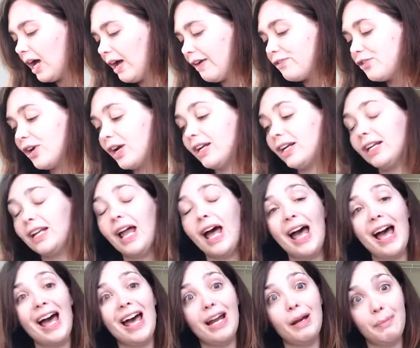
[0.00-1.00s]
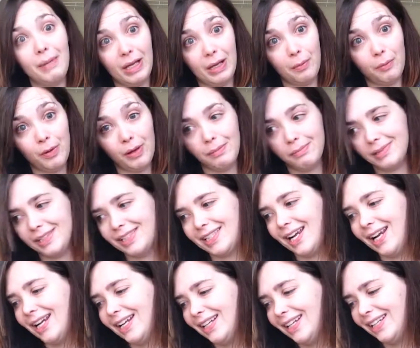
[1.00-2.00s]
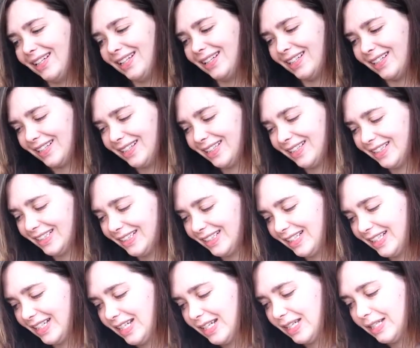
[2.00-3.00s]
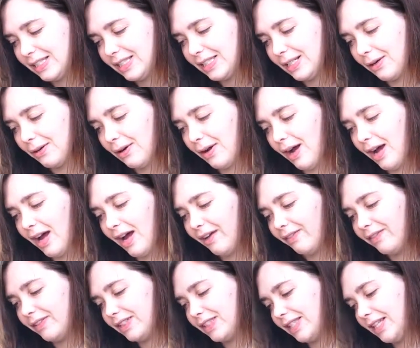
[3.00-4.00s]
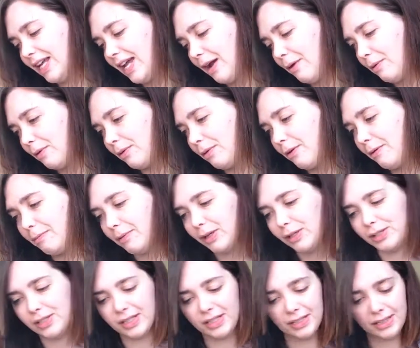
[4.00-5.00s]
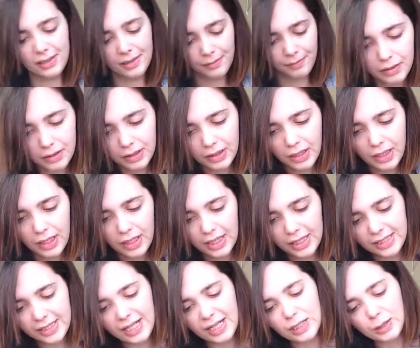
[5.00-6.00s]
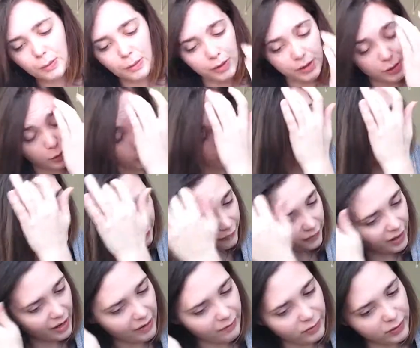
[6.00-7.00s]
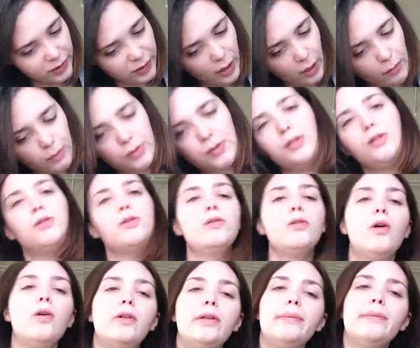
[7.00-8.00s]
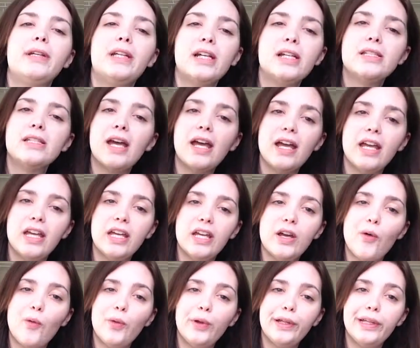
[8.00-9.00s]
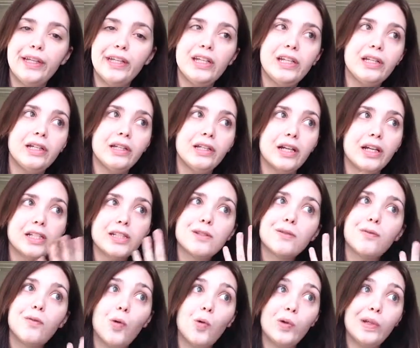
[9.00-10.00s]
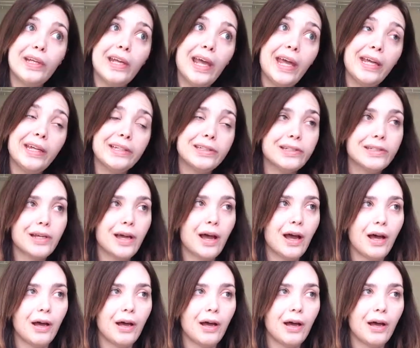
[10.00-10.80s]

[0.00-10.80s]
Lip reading: I've tried a lot of makeup wipes. So obviously I would repurchase. This next one took me forever to go to, only because I only exfoliate